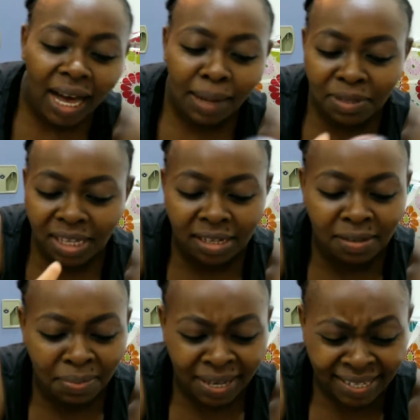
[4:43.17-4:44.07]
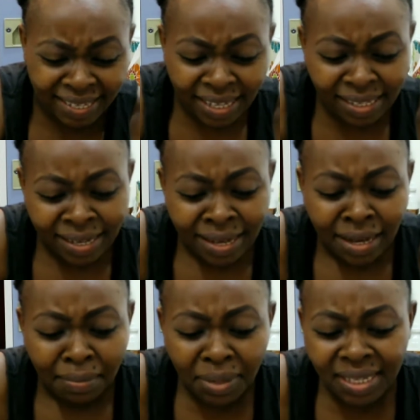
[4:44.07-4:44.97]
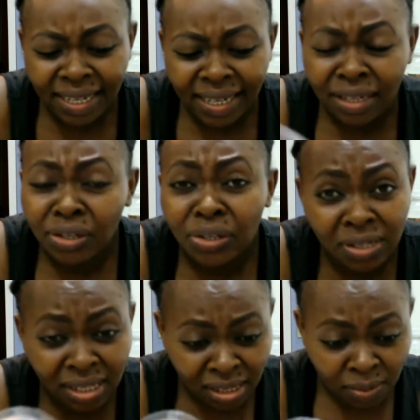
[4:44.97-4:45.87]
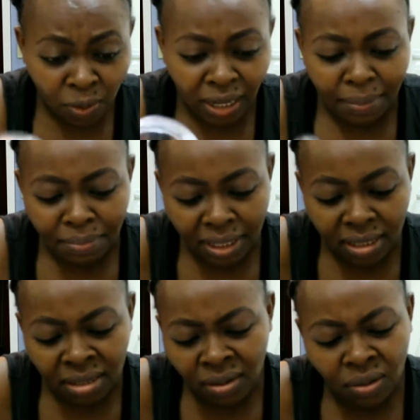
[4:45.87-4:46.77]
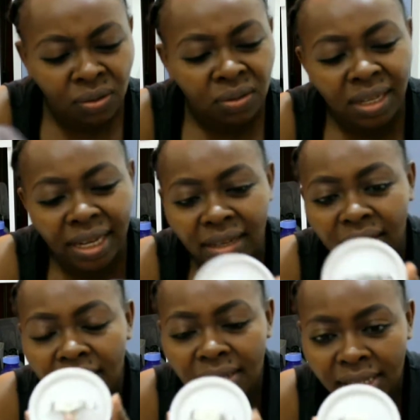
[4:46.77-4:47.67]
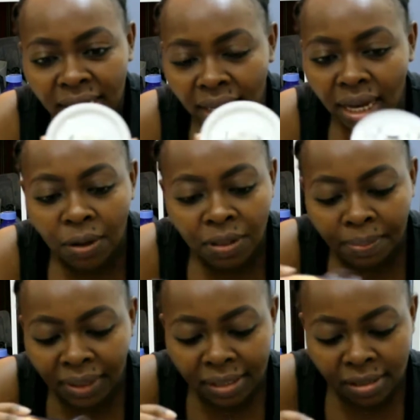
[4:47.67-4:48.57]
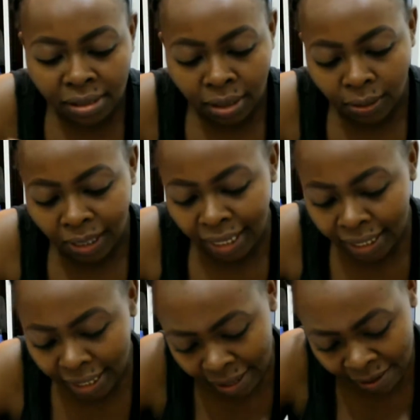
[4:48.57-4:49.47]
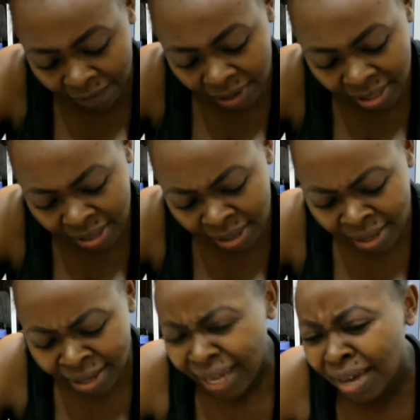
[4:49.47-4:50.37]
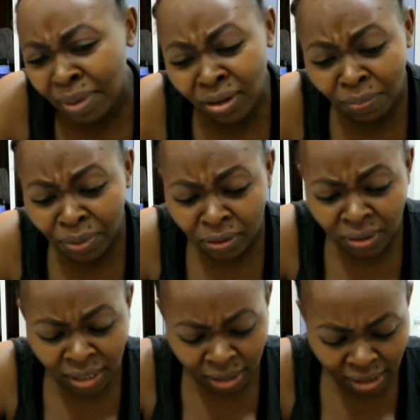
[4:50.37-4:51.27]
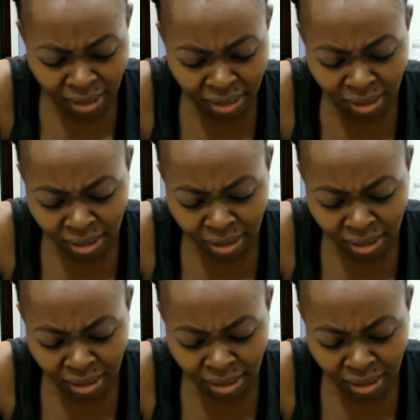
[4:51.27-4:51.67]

herbs and spices, basically you use the smaller bit. So like, see how the blades look like and everything. I may not be using this.